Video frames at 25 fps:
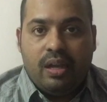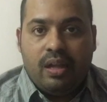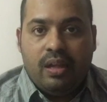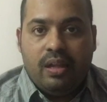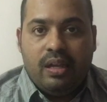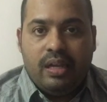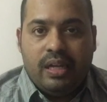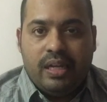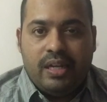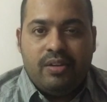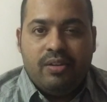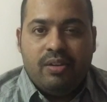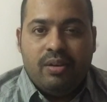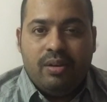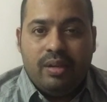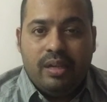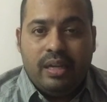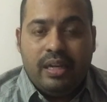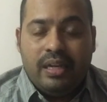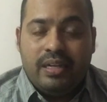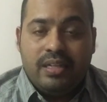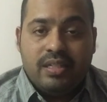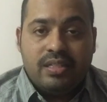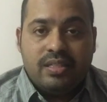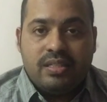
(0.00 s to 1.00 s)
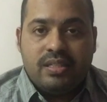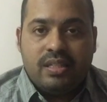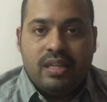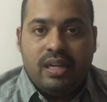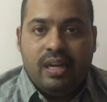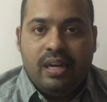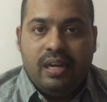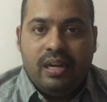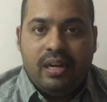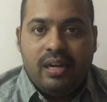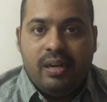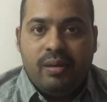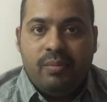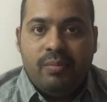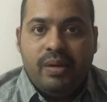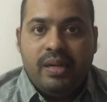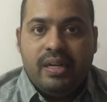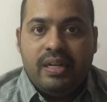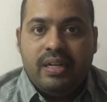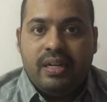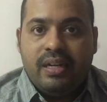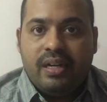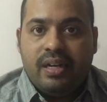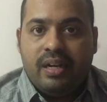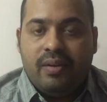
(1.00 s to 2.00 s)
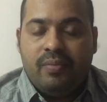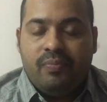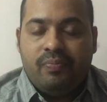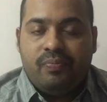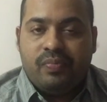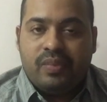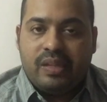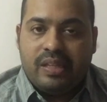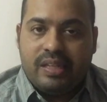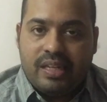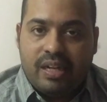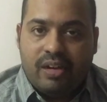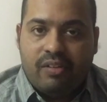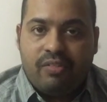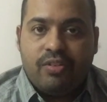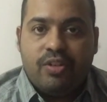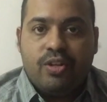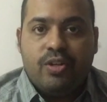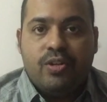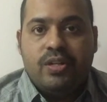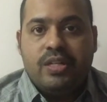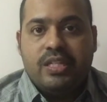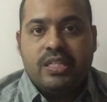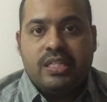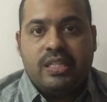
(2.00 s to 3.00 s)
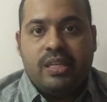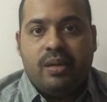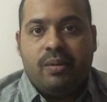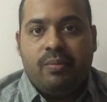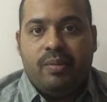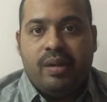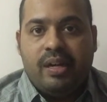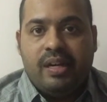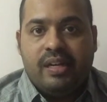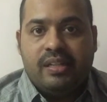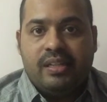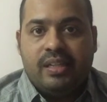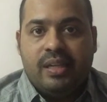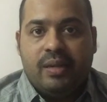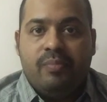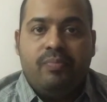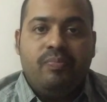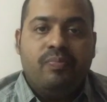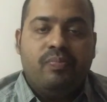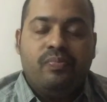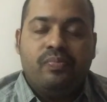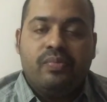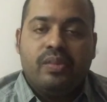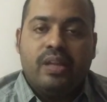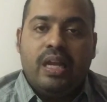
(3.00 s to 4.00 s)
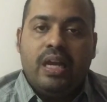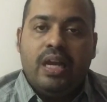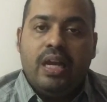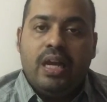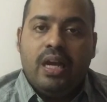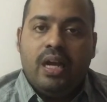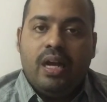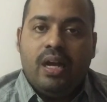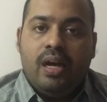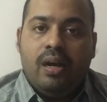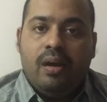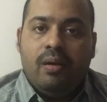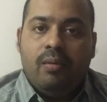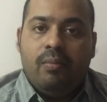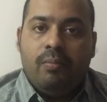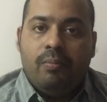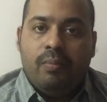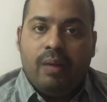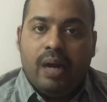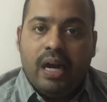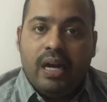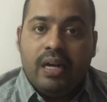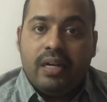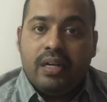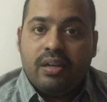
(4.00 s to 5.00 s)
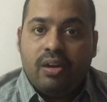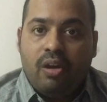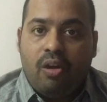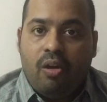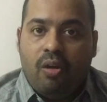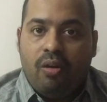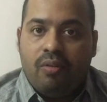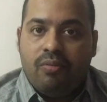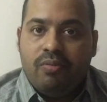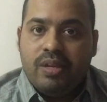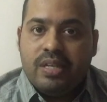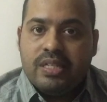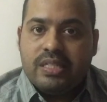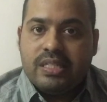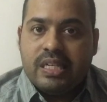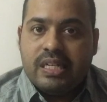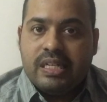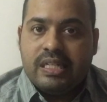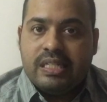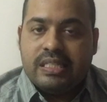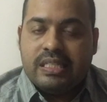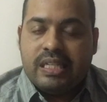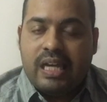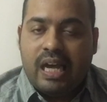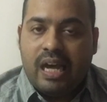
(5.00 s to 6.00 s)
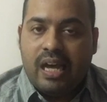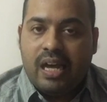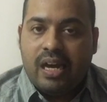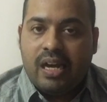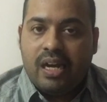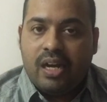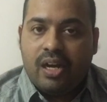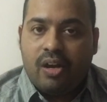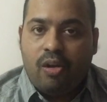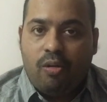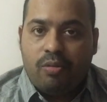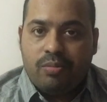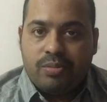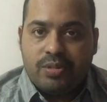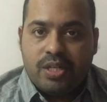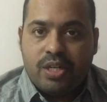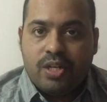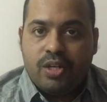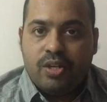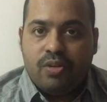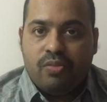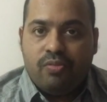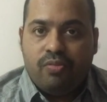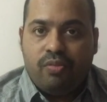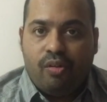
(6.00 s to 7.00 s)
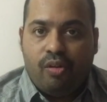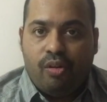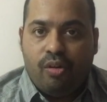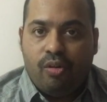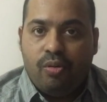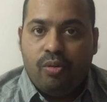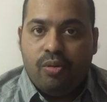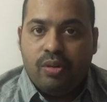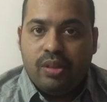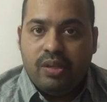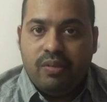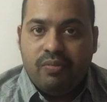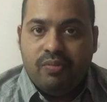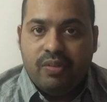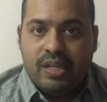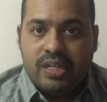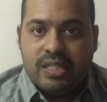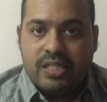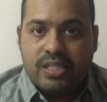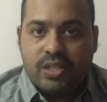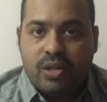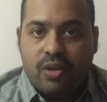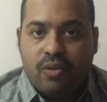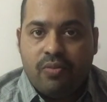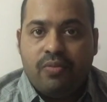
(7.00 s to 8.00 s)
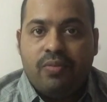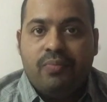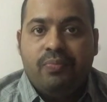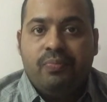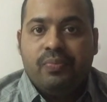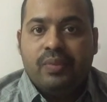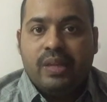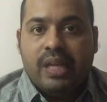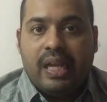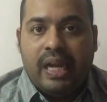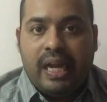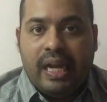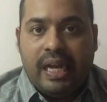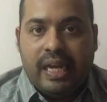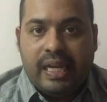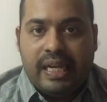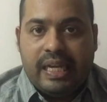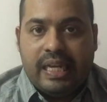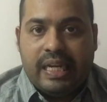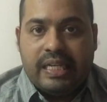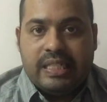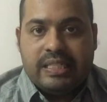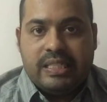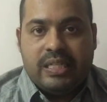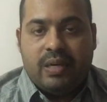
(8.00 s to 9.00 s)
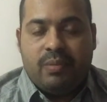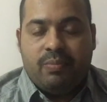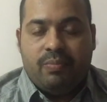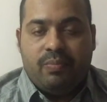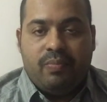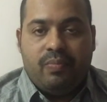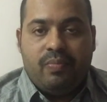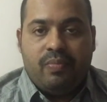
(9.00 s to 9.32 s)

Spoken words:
it is a little bit tough to discriminate them, but always it is our option to follow the words of encourager,